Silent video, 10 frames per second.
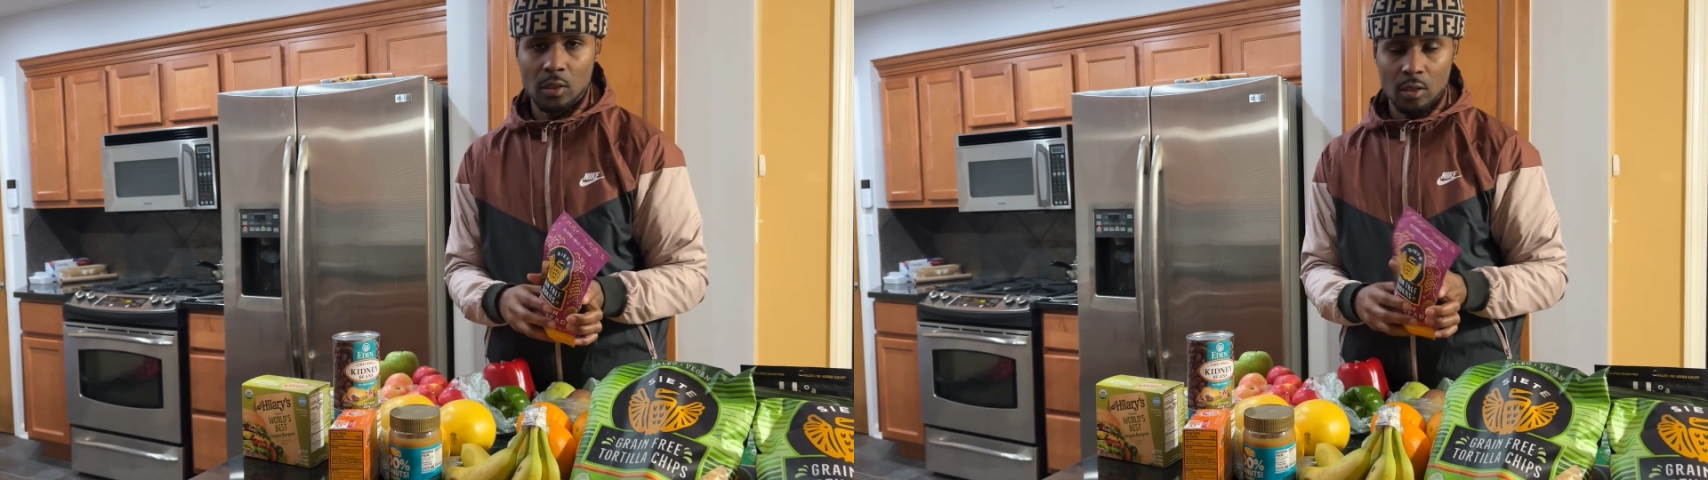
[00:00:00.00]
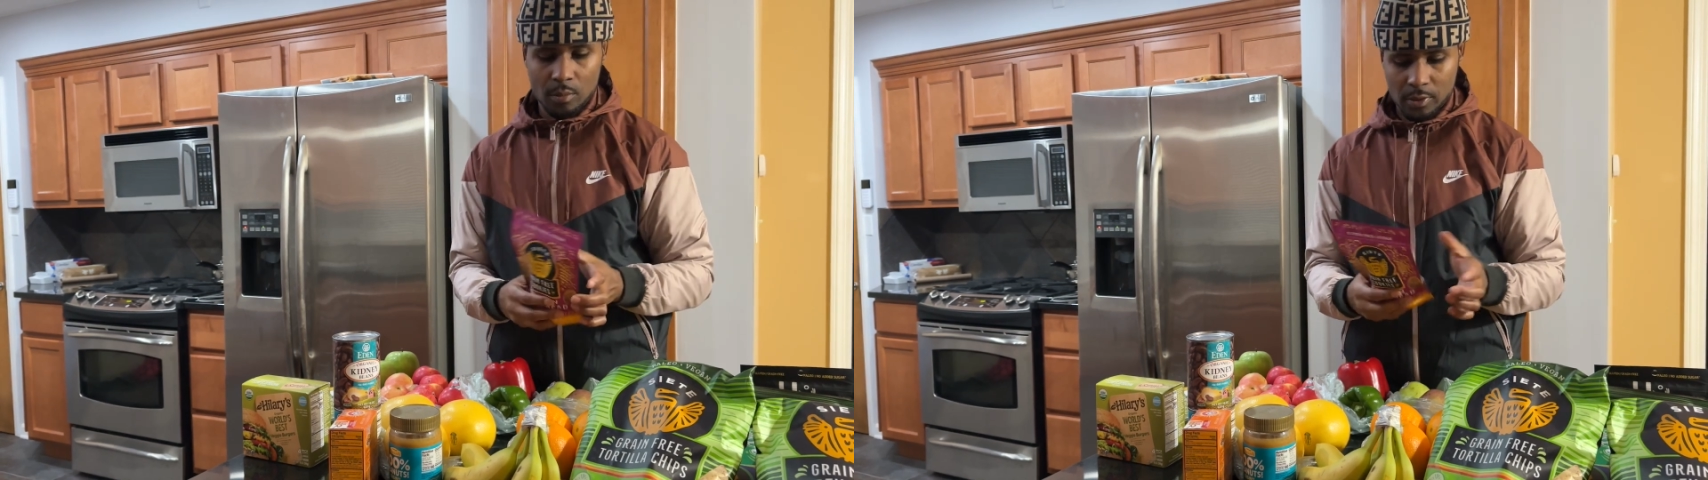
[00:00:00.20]

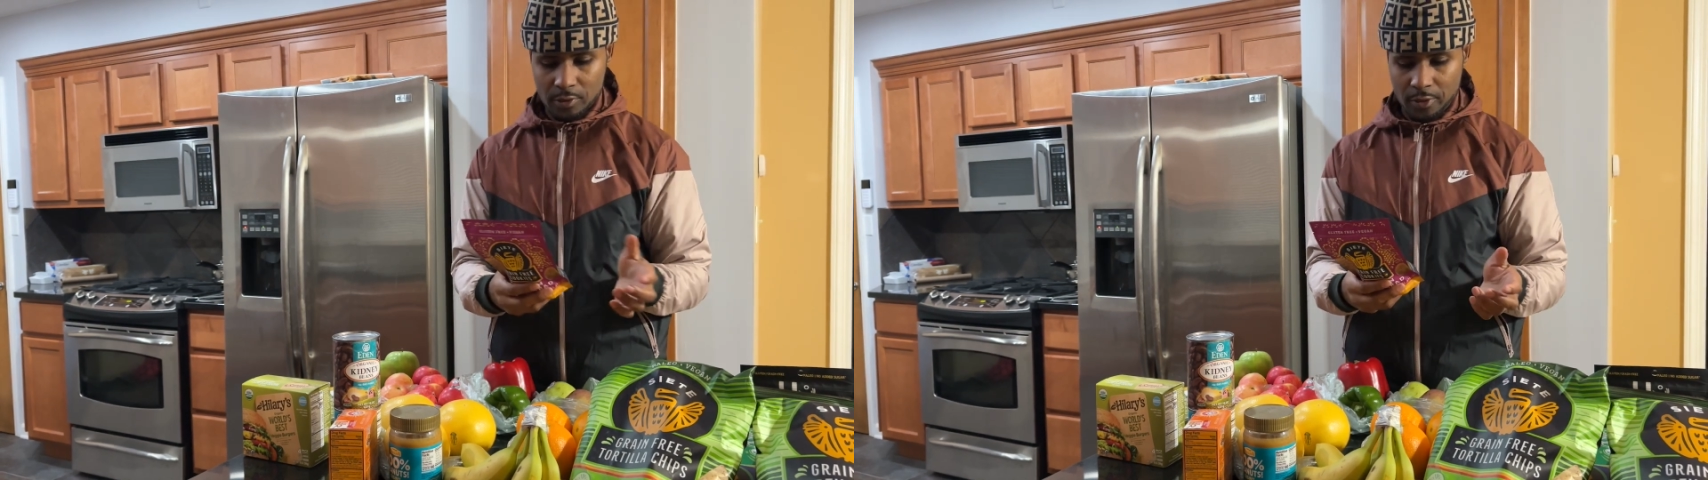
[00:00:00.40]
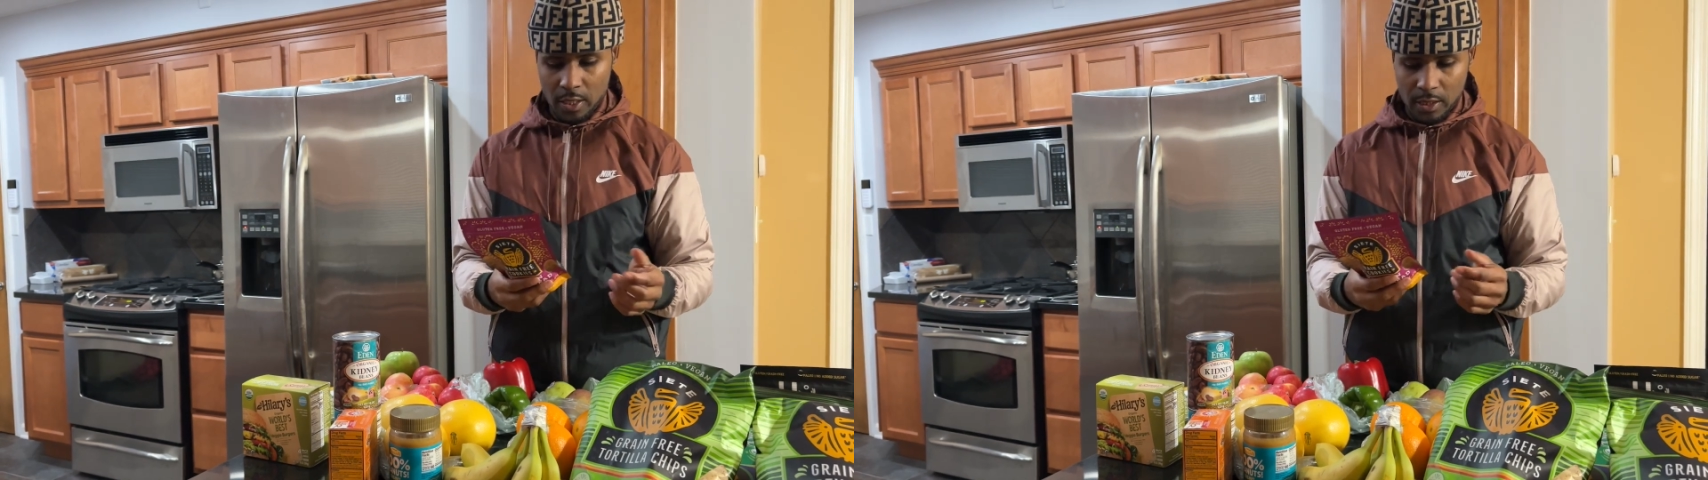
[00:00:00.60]
on them is
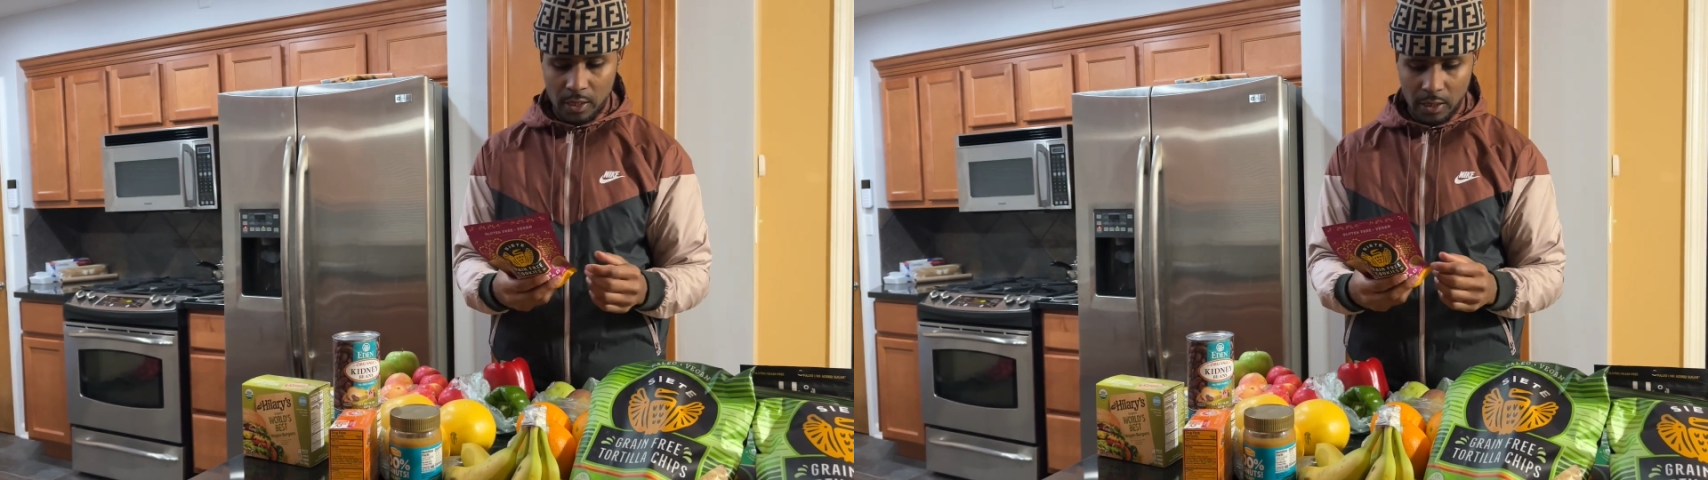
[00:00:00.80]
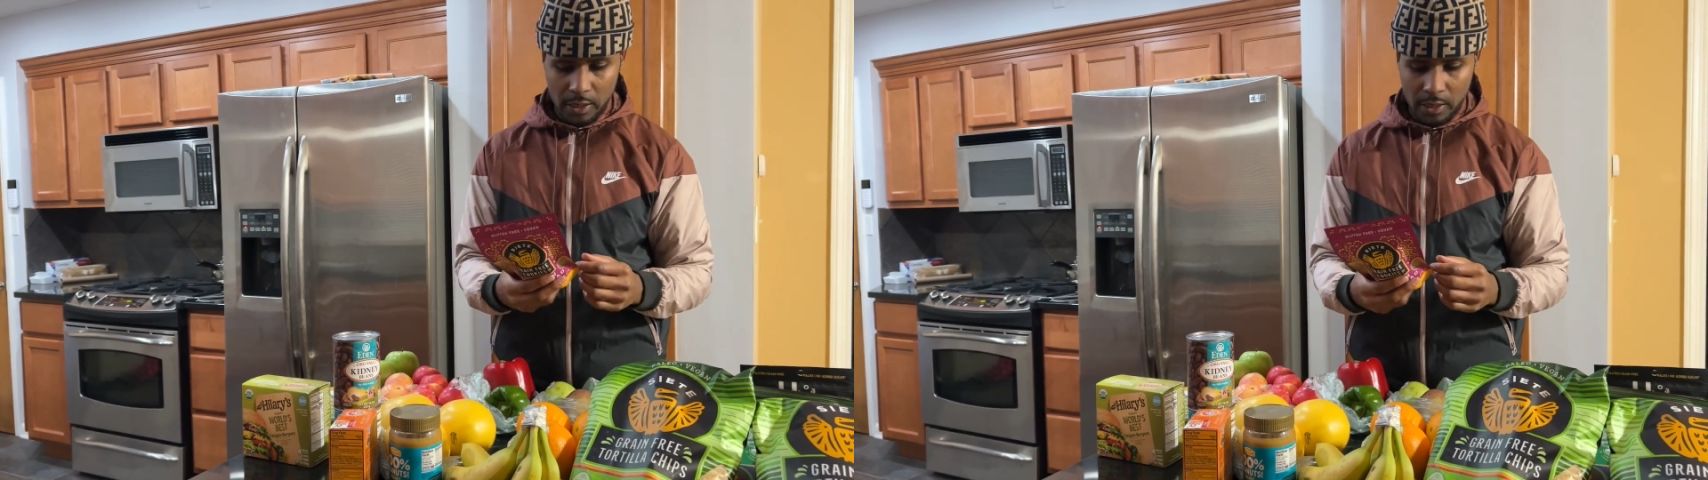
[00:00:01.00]
very
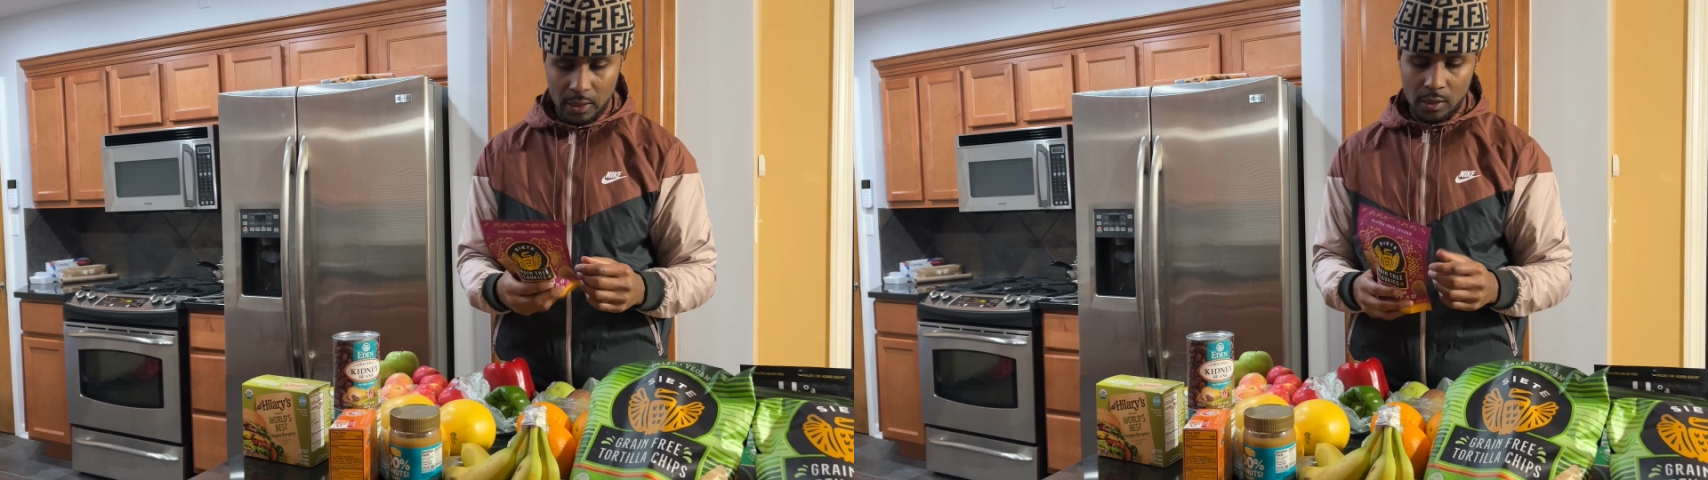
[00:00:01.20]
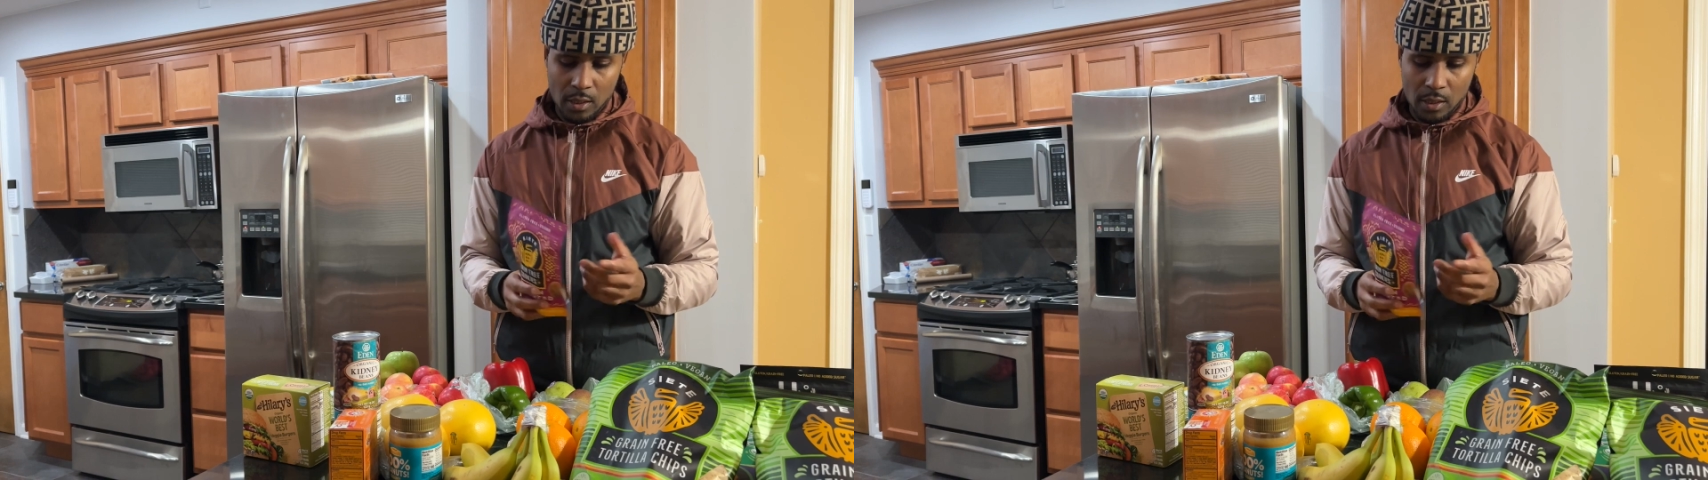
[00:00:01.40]
clean,